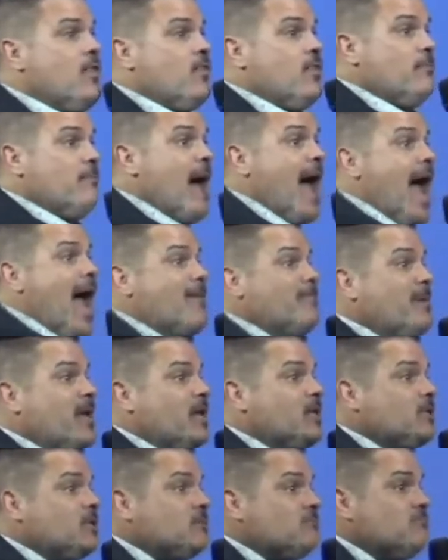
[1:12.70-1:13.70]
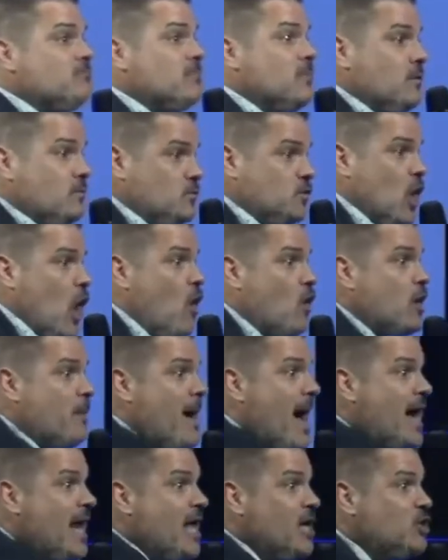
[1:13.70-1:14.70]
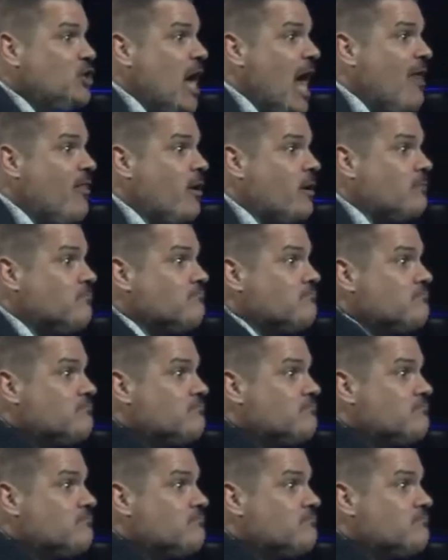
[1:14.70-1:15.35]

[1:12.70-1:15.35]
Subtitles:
The Baptists talk about each other.